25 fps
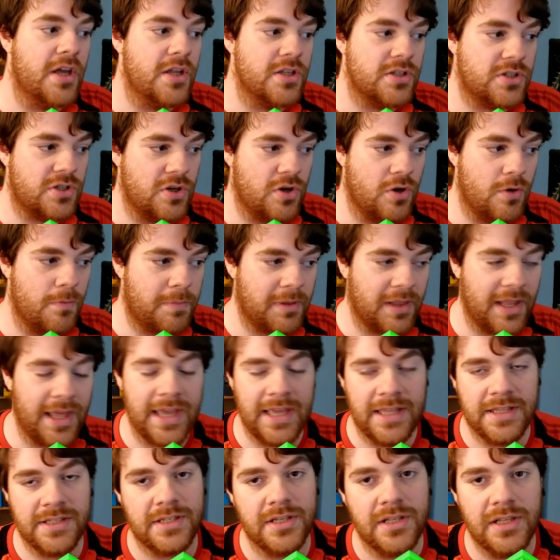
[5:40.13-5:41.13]
to play
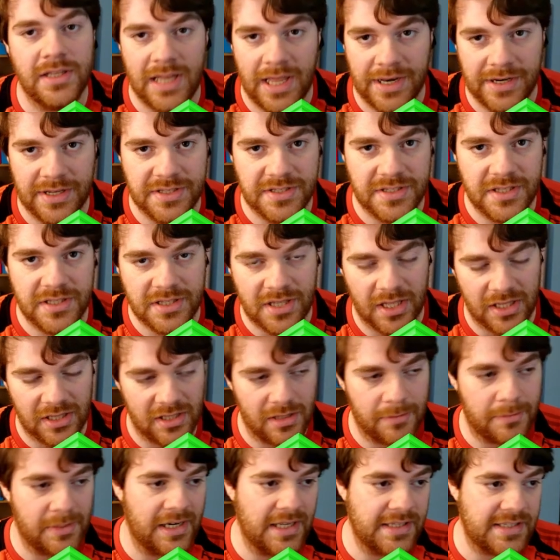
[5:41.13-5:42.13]
into Lenna's Dull
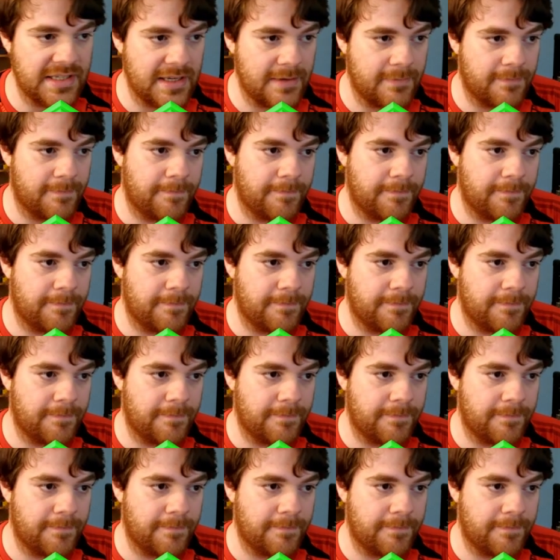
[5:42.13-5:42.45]
ability.